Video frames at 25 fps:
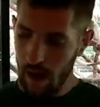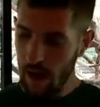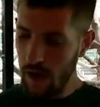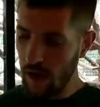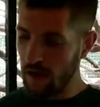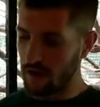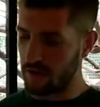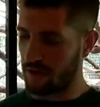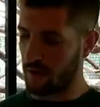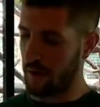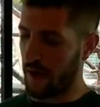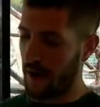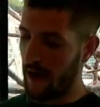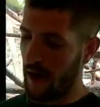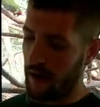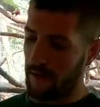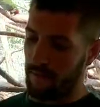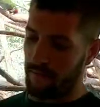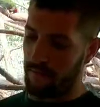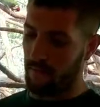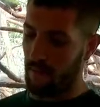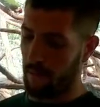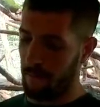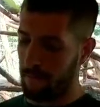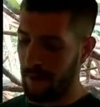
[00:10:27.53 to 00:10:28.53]
So we
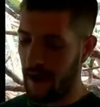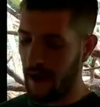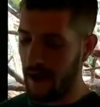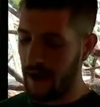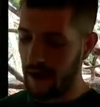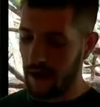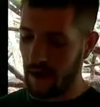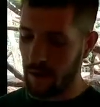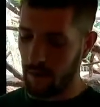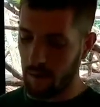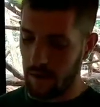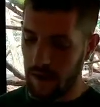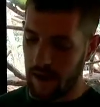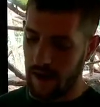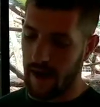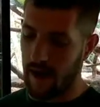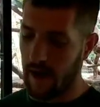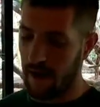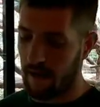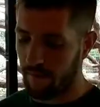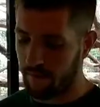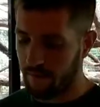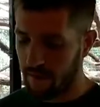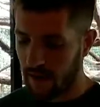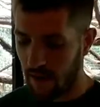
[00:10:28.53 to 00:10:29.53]
have bedding, we
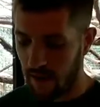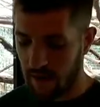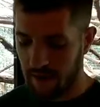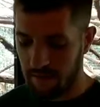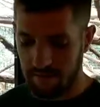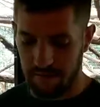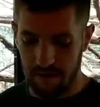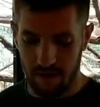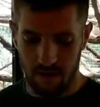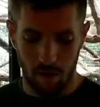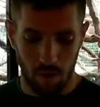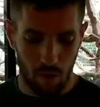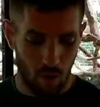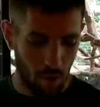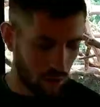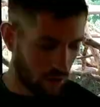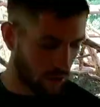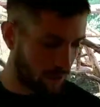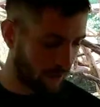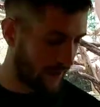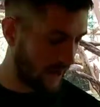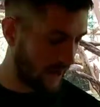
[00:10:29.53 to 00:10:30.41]
have kind of decor, we